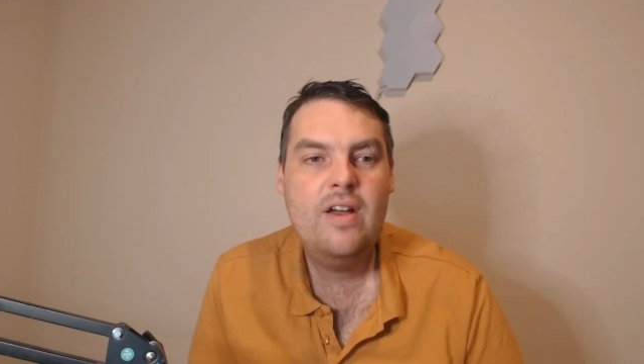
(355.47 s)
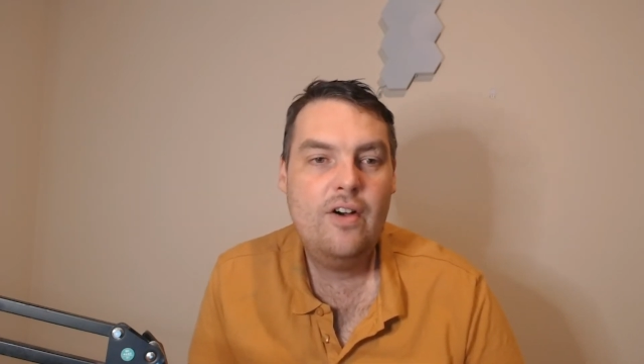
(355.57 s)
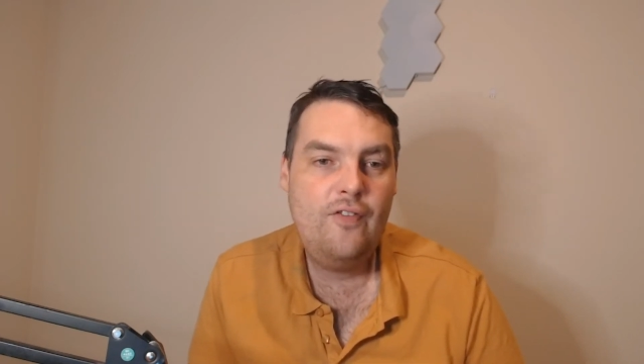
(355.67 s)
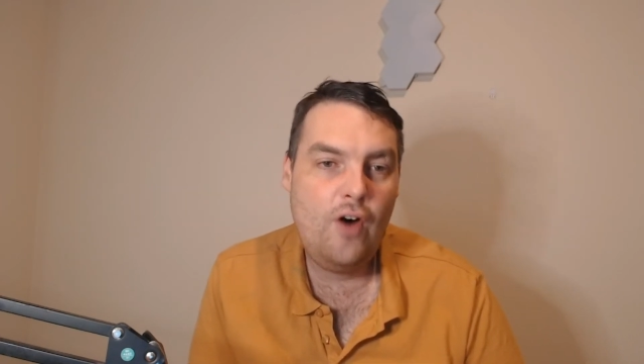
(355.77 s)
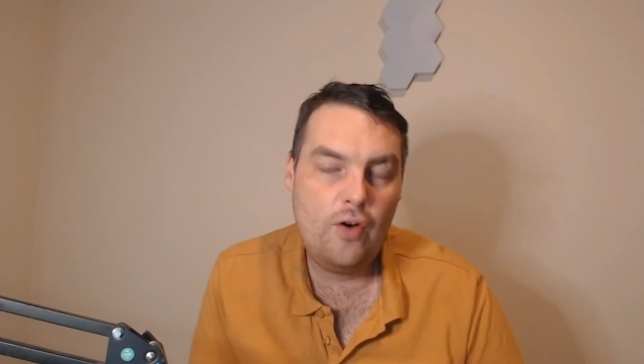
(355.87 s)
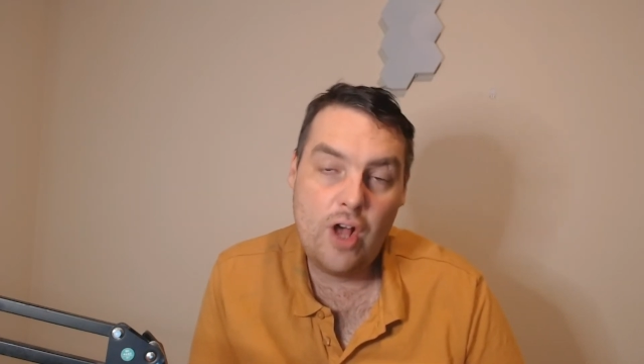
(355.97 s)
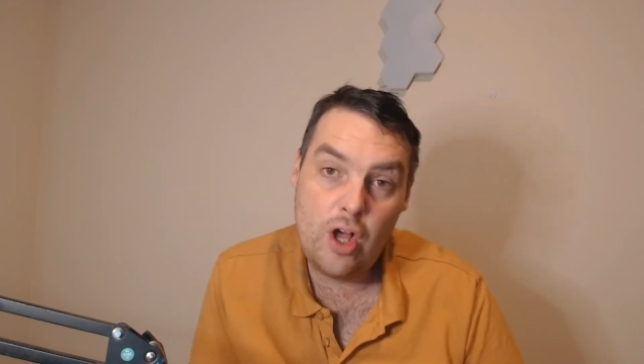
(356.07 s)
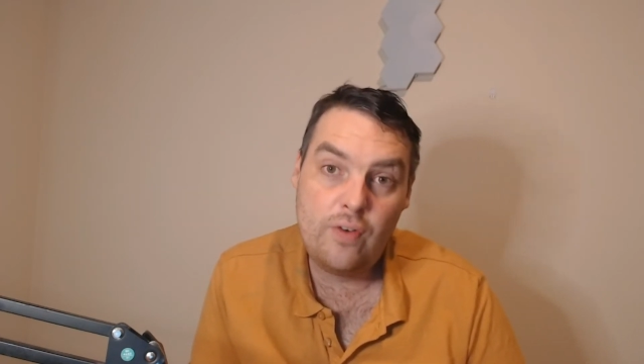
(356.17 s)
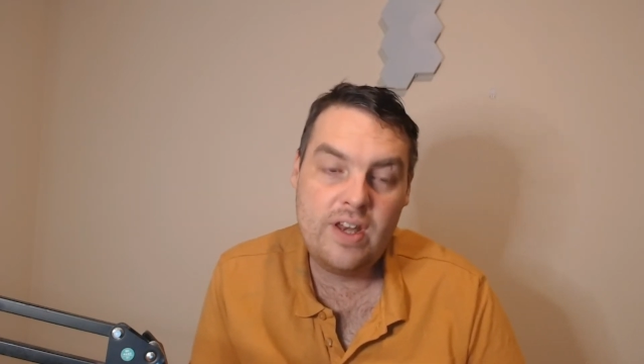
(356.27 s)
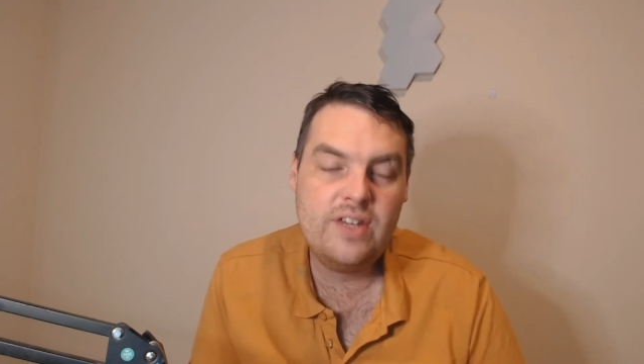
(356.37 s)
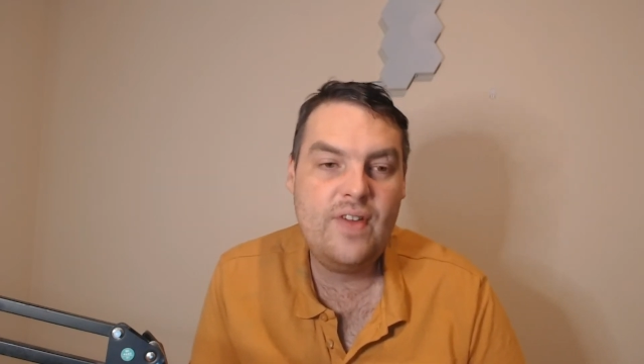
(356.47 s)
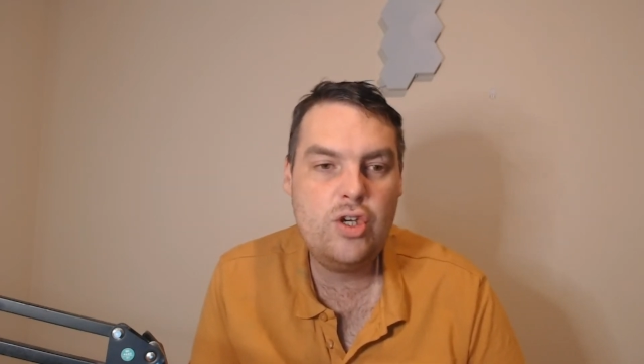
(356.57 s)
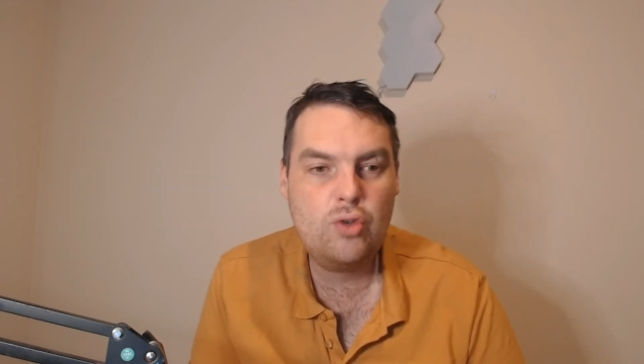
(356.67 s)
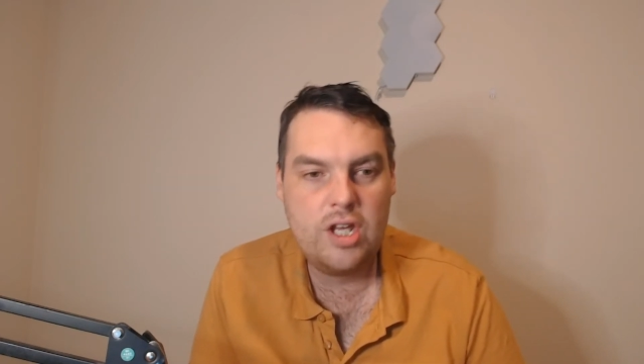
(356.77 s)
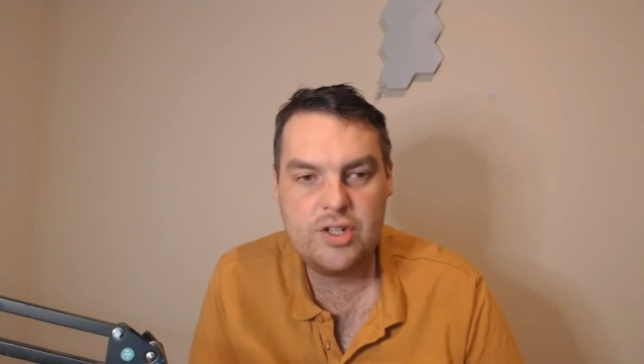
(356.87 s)
for her
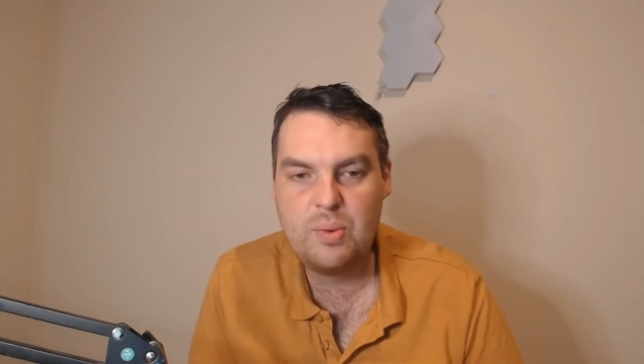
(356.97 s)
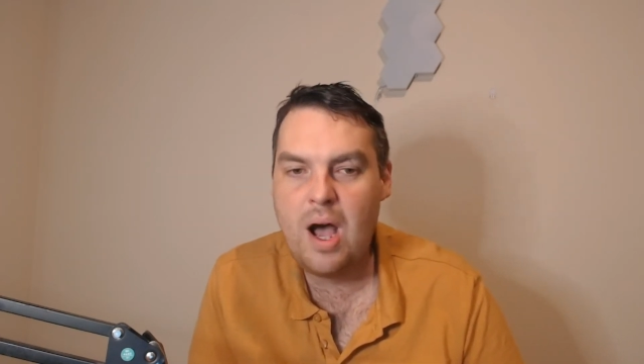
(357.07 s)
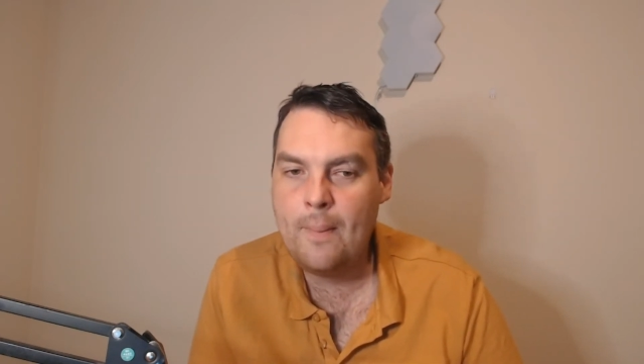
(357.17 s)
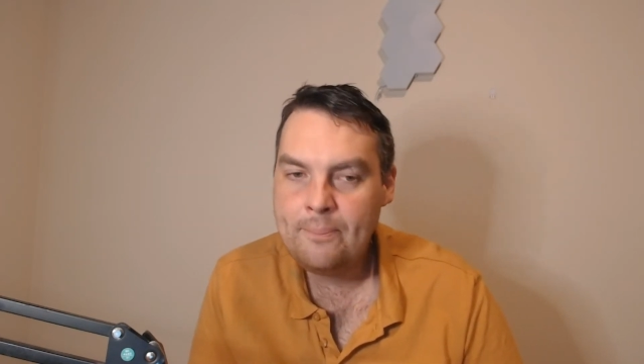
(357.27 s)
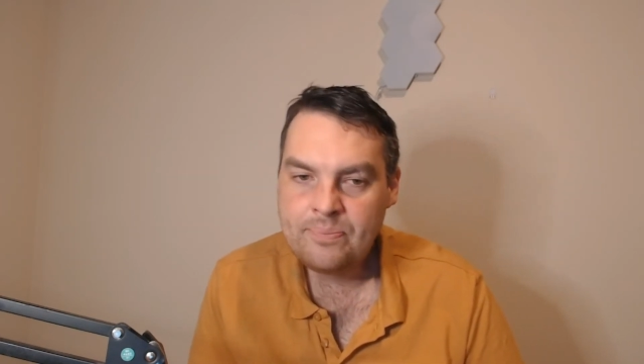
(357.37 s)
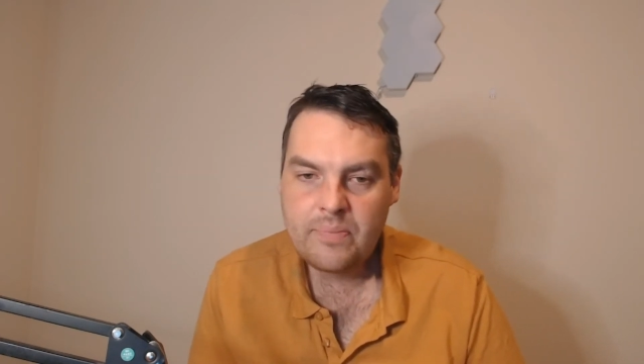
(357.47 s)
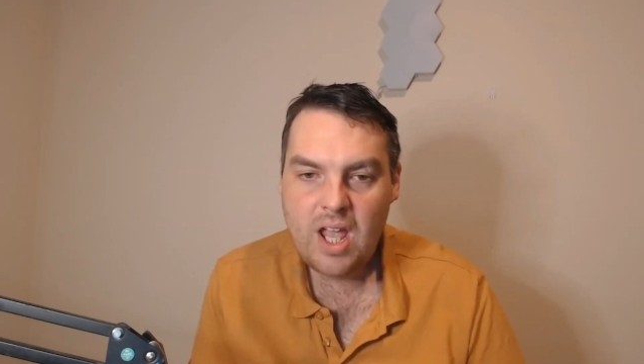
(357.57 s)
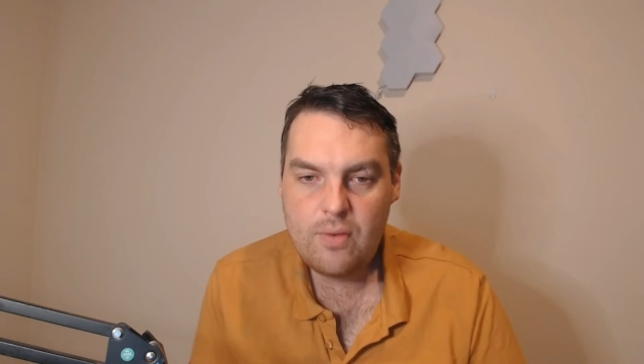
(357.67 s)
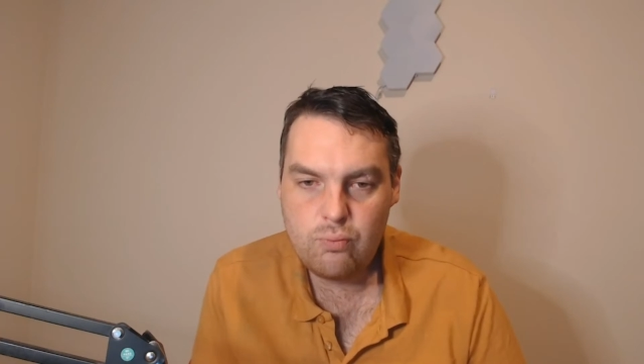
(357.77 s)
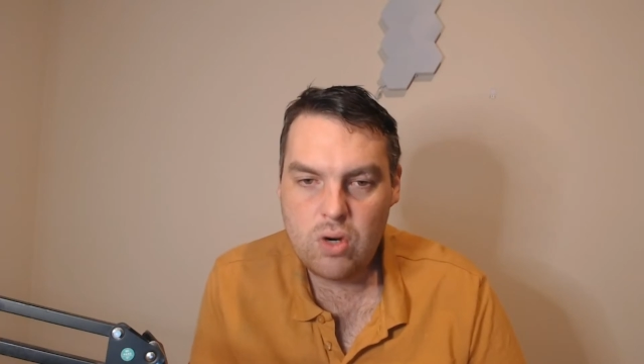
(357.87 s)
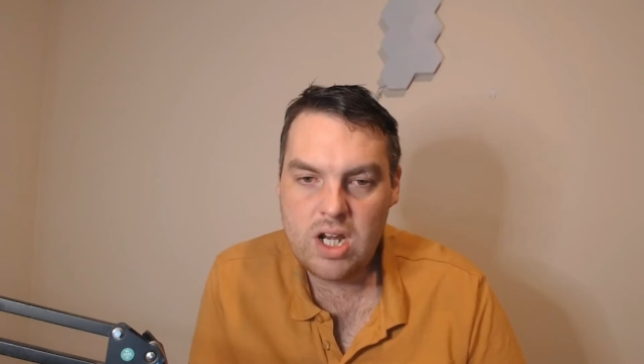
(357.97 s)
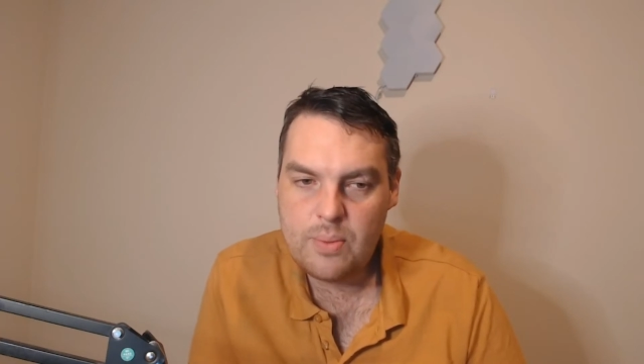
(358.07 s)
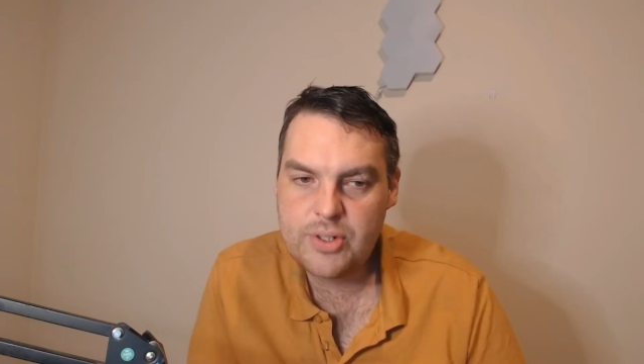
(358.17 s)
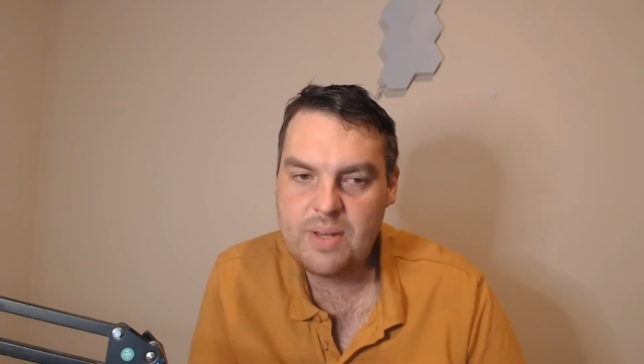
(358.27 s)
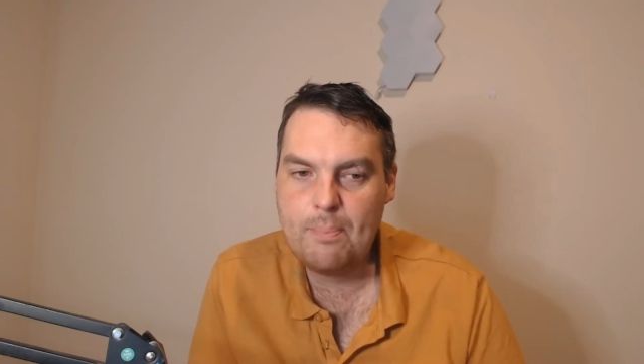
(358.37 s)
individually as well. Really
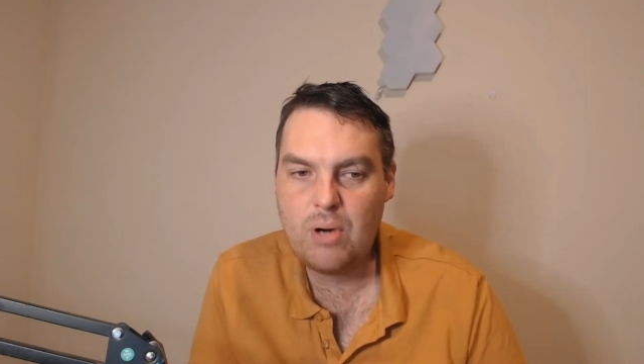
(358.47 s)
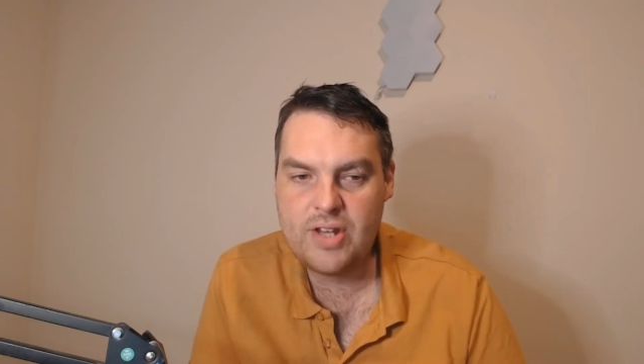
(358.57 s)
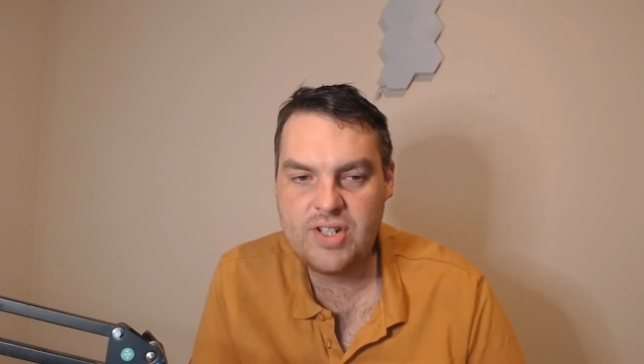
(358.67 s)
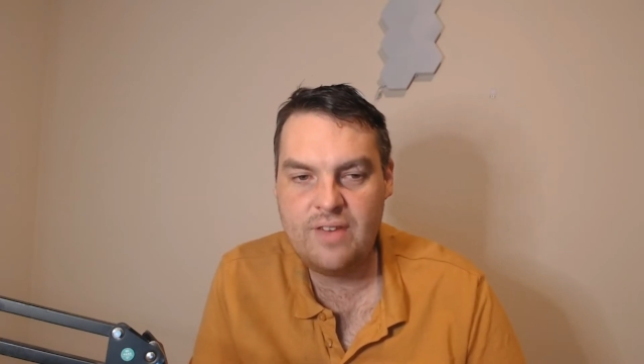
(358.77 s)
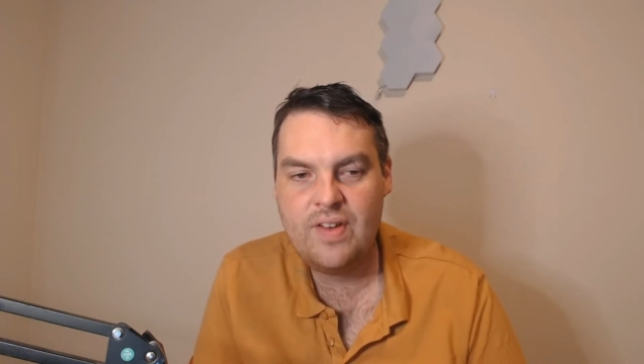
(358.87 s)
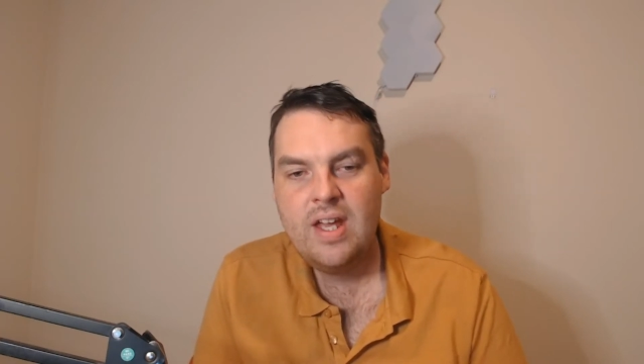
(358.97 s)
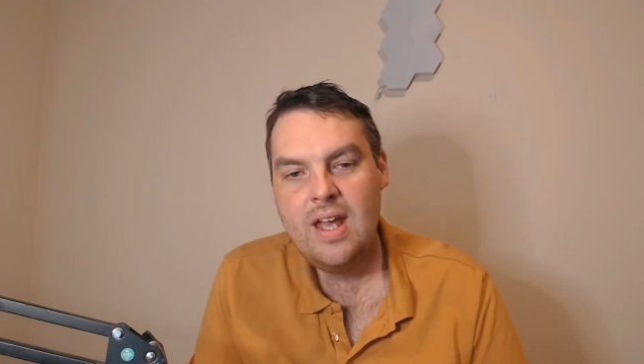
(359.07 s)
was impressive.